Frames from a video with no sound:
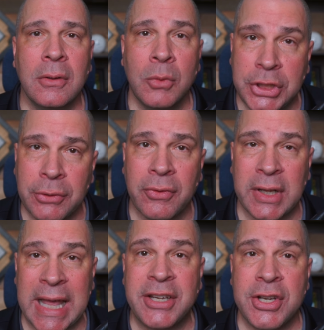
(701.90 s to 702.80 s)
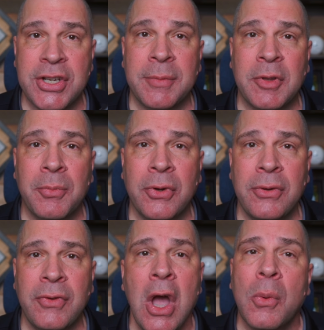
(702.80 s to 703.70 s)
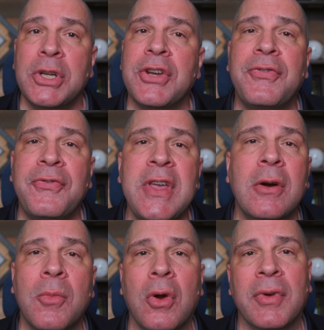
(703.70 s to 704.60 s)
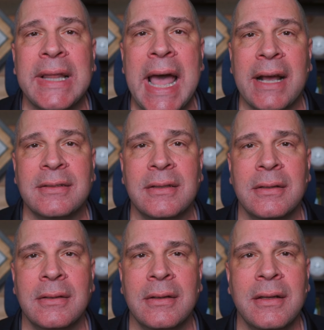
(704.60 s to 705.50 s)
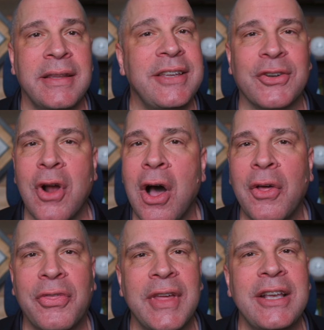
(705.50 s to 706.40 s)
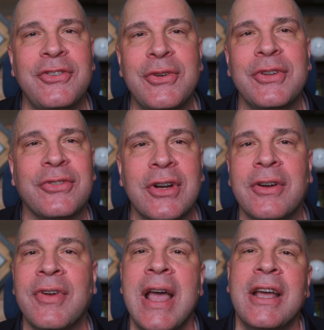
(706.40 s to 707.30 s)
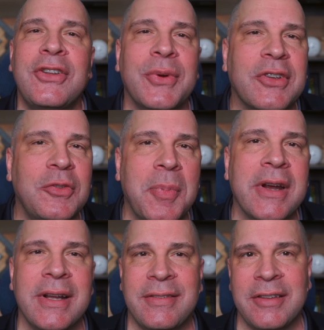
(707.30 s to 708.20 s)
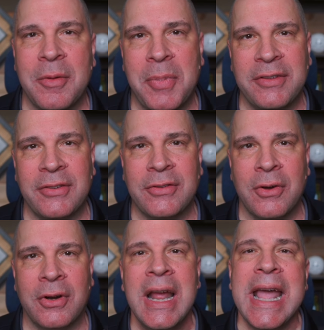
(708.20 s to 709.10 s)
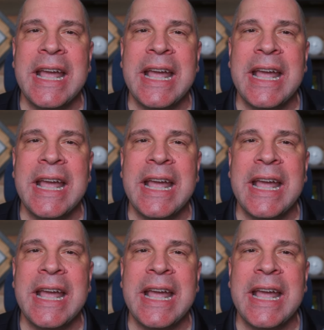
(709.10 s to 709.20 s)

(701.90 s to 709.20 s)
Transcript: Would your relationships improve? Would you feel more relaxed? These are all things you deserve to experience as a business owner.